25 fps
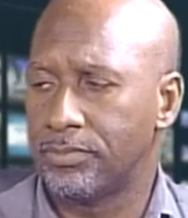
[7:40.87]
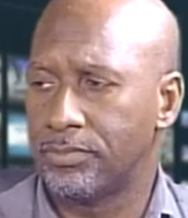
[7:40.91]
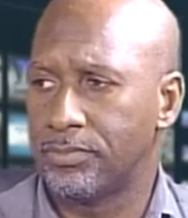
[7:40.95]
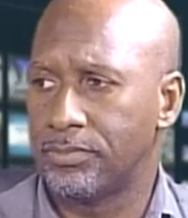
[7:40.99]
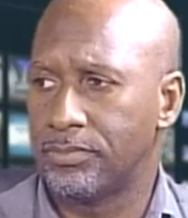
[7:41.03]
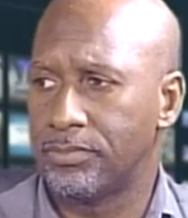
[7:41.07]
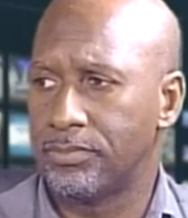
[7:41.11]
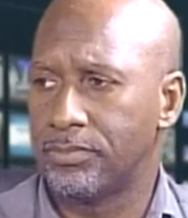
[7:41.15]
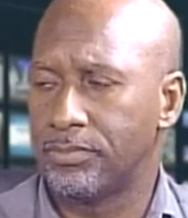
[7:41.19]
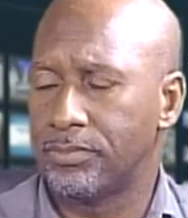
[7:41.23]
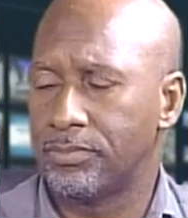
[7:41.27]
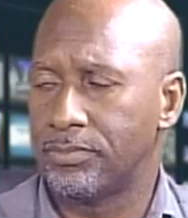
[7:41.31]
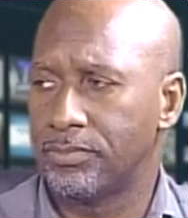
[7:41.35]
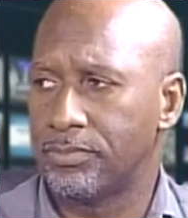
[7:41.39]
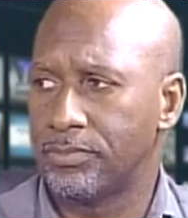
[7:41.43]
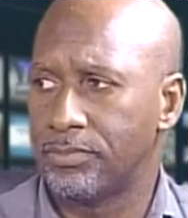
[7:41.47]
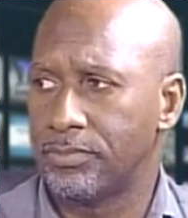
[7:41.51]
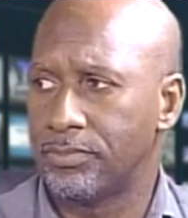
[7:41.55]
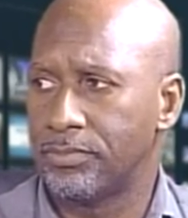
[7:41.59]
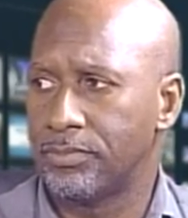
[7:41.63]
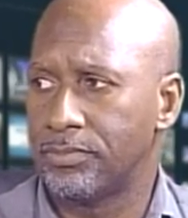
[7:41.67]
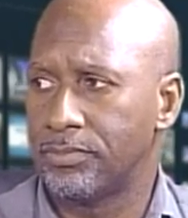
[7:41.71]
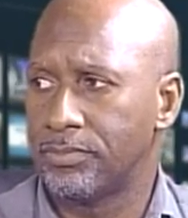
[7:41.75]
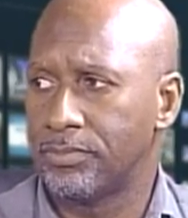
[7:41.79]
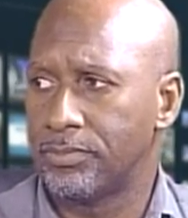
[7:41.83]
Um, exactly. Um,
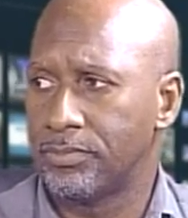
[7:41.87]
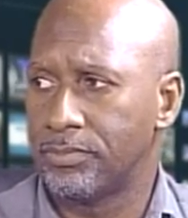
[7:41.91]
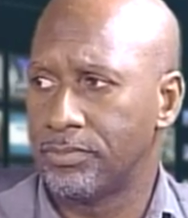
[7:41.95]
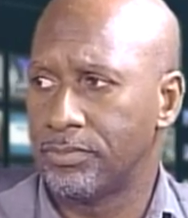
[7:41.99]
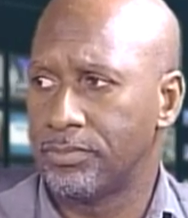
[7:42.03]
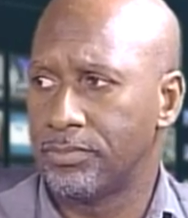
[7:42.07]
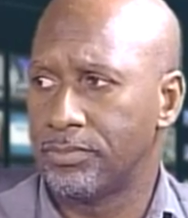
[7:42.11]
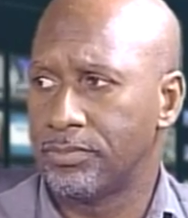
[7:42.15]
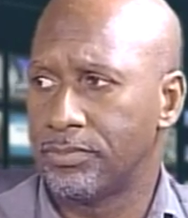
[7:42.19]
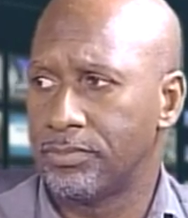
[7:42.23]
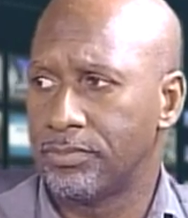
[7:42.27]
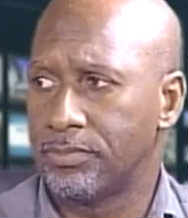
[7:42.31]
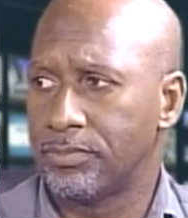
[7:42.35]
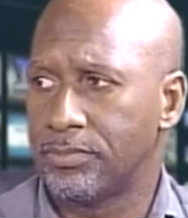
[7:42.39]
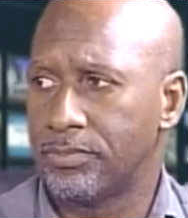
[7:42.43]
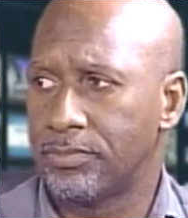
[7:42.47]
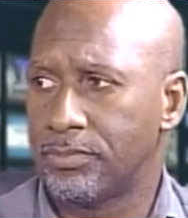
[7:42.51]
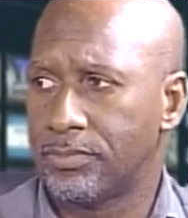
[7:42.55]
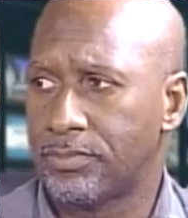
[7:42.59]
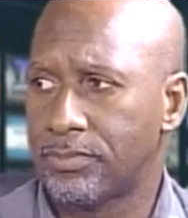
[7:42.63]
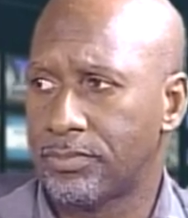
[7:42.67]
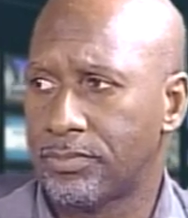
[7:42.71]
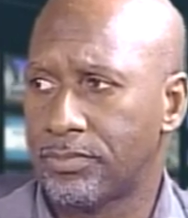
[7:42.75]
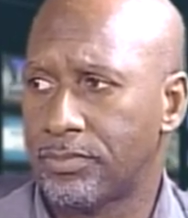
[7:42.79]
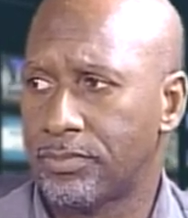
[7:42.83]
I may feel that it's
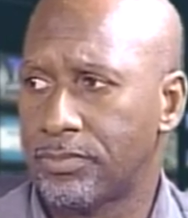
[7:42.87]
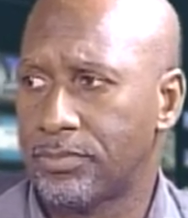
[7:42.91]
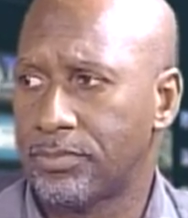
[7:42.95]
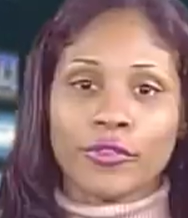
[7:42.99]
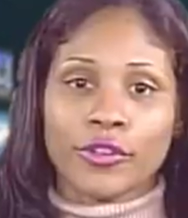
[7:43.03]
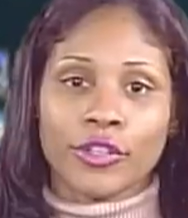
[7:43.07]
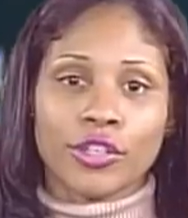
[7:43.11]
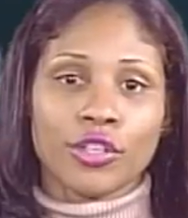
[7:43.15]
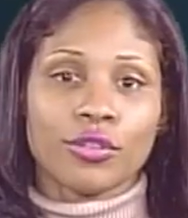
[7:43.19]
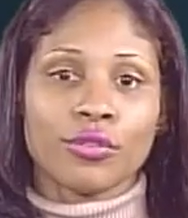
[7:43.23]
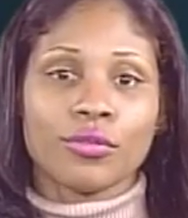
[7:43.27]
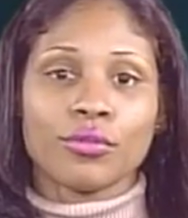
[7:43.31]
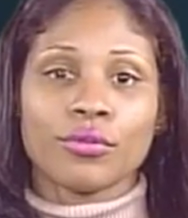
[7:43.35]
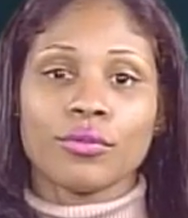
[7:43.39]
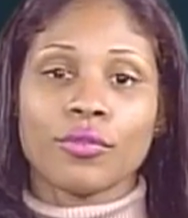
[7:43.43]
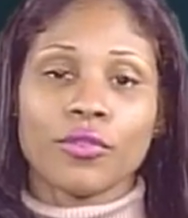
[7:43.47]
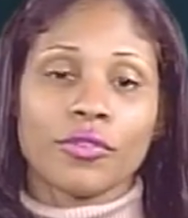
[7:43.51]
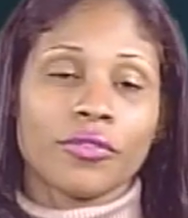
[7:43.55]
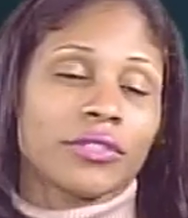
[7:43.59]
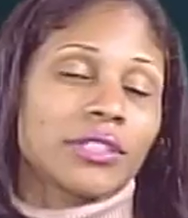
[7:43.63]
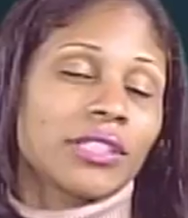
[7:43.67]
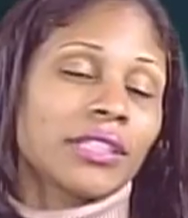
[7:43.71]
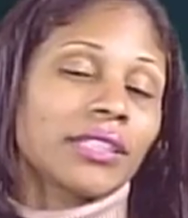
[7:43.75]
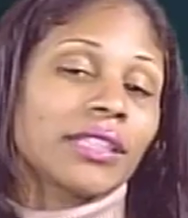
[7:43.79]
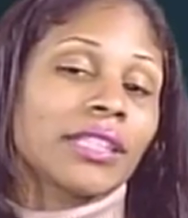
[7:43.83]
okay for you or
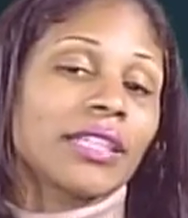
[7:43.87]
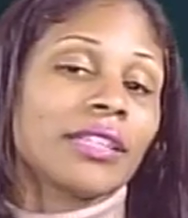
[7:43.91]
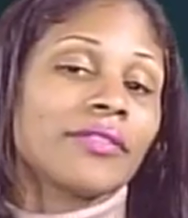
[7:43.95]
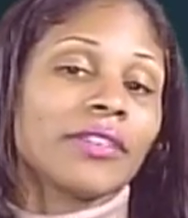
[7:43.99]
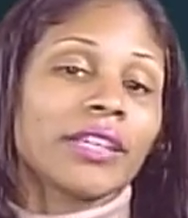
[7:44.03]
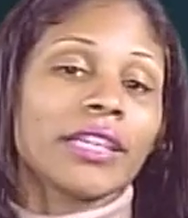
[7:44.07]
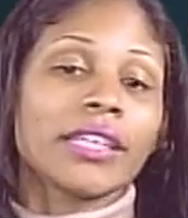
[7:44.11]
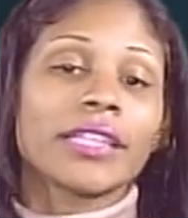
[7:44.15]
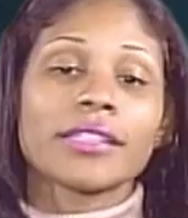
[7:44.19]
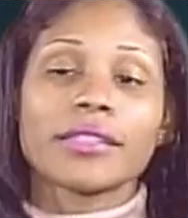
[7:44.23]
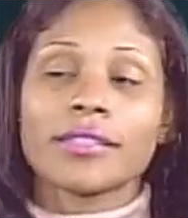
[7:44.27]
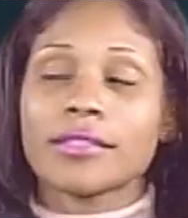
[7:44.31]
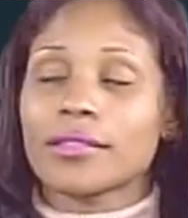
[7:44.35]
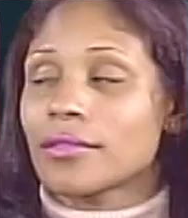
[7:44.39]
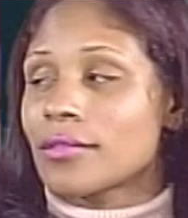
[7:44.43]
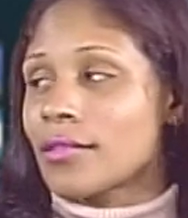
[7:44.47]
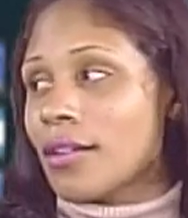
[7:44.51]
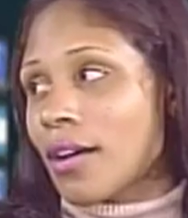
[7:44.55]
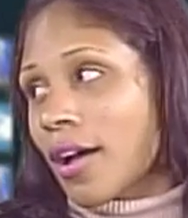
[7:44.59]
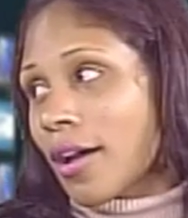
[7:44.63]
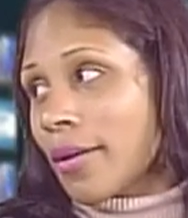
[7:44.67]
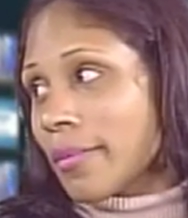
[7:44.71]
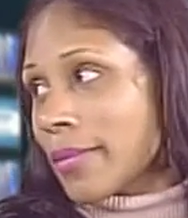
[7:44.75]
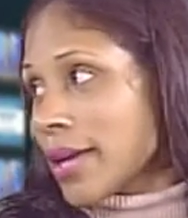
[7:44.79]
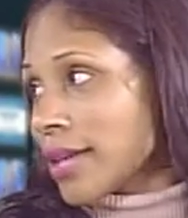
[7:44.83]
to leave an innocent
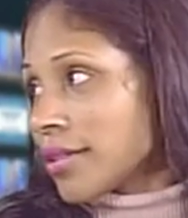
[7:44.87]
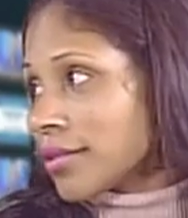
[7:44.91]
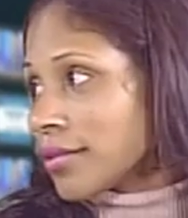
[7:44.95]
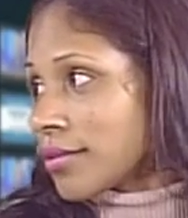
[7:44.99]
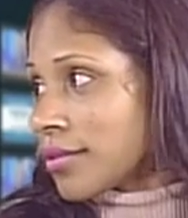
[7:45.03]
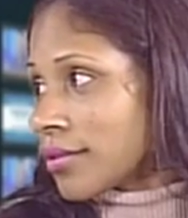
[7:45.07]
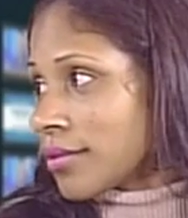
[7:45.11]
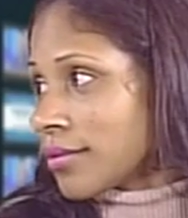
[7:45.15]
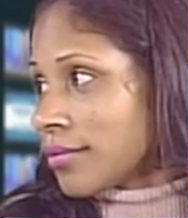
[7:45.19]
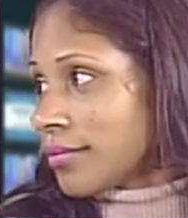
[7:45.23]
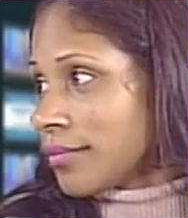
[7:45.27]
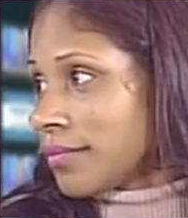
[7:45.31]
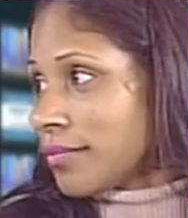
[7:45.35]
comment